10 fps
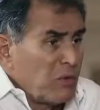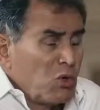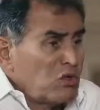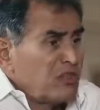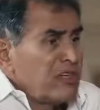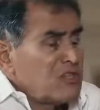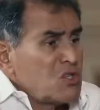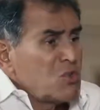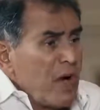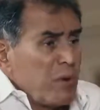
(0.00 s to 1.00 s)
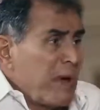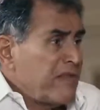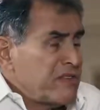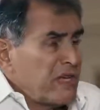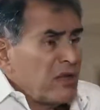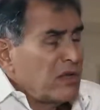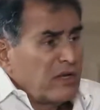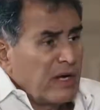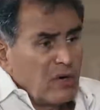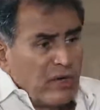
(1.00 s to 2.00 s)
are good reasons why we have
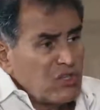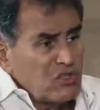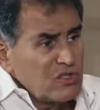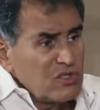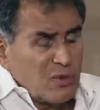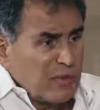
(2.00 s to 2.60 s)
security regulations to